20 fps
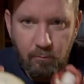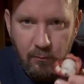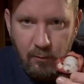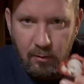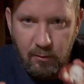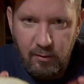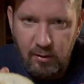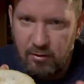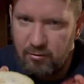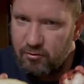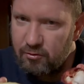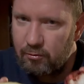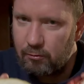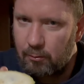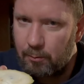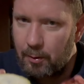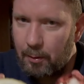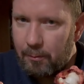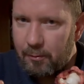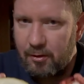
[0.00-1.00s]
these two are
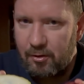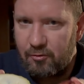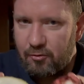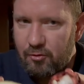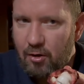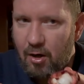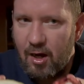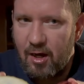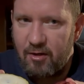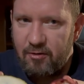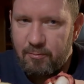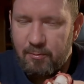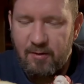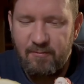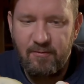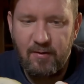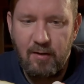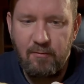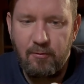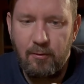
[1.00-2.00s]
probably a tie as my
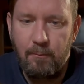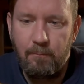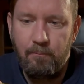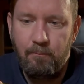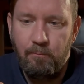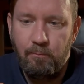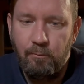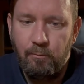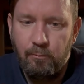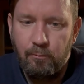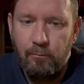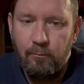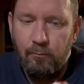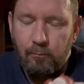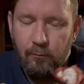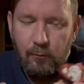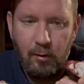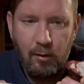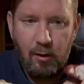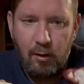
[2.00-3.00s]
favourite.
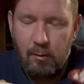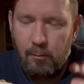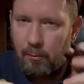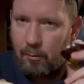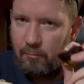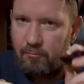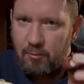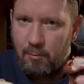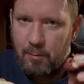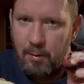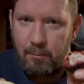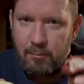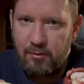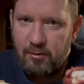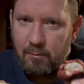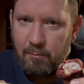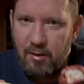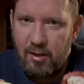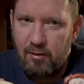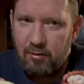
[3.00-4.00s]
I remembered
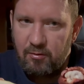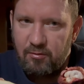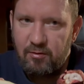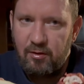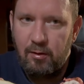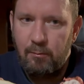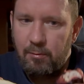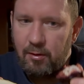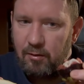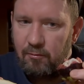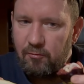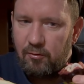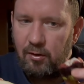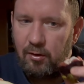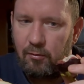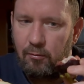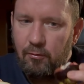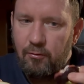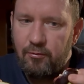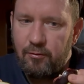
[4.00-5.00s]
the mangosteen being really
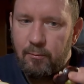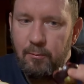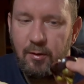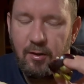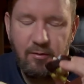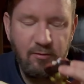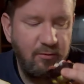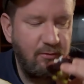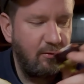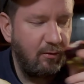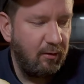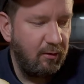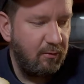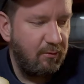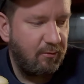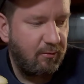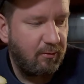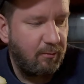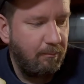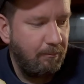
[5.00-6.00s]
awesome, and it still
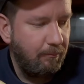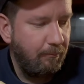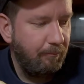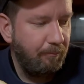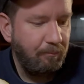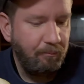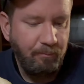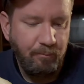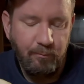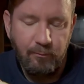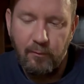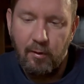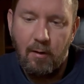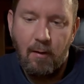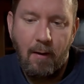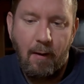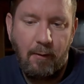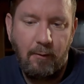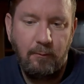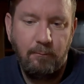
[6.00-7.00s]
is.
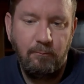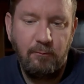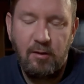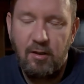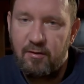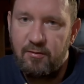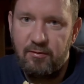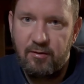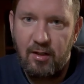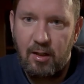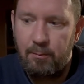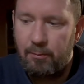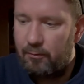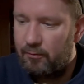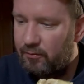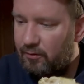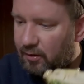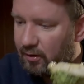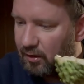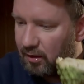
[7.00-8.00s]
Custard
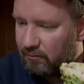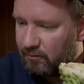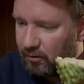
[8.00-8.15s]
apples I can never